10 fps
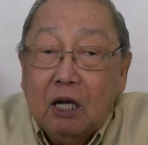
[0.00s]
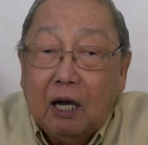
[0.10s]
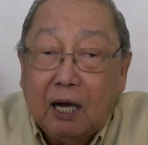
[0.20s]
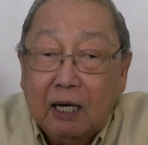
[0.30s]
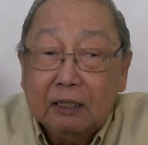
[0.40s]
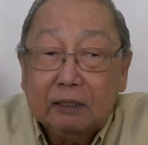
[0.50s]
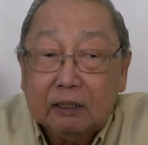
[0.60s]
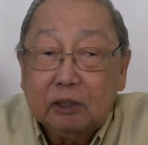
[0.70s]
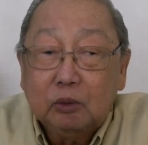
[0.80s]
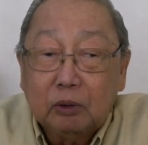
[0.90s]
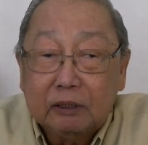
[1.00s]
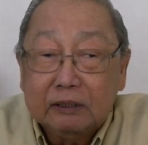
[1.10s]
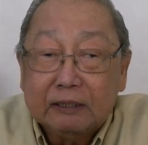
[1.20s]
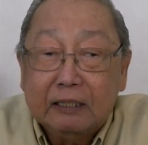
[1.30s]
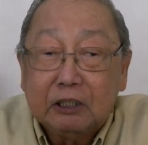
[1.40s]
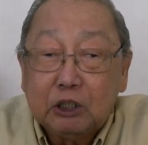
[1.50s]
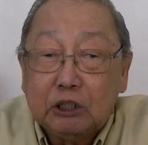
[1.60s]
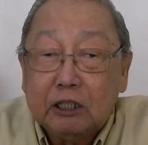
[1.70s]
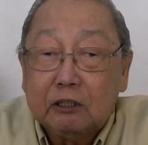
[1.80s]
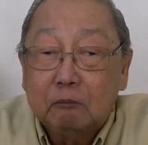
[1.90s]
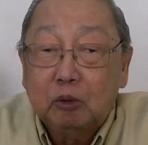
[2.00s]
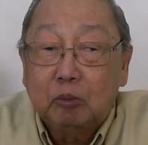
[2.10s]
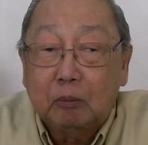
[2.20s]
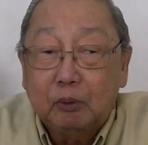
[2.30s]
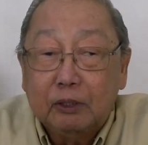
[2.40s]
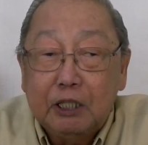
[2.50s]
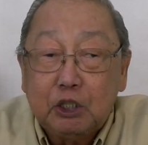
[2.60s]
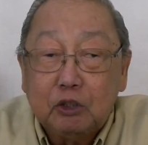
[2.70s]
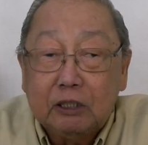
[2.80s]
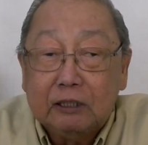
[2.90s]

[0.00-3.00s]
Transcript: higher where a greater share of the population